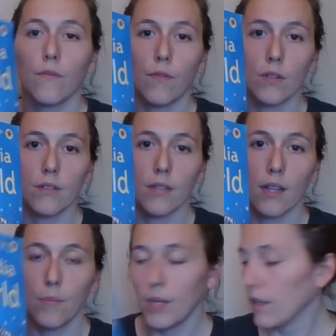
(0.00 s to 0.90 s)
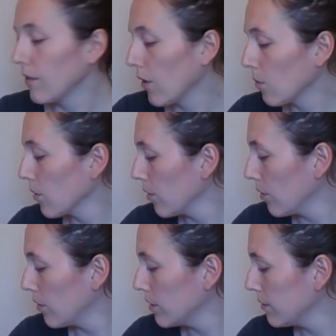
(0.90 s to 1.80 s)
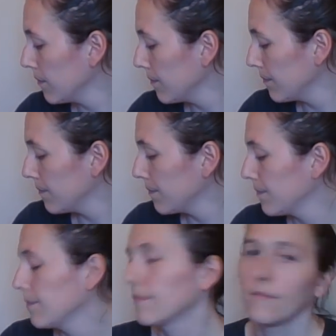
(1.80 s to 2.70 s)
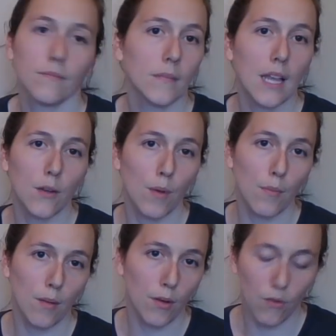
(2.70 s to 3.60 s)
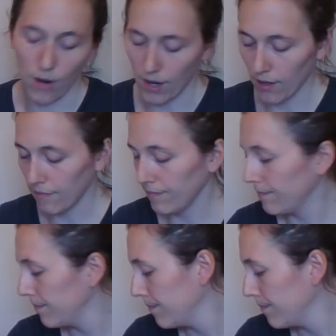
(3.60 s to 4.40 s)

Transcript: First Encyclopedia of Our World. I hear my baby crying.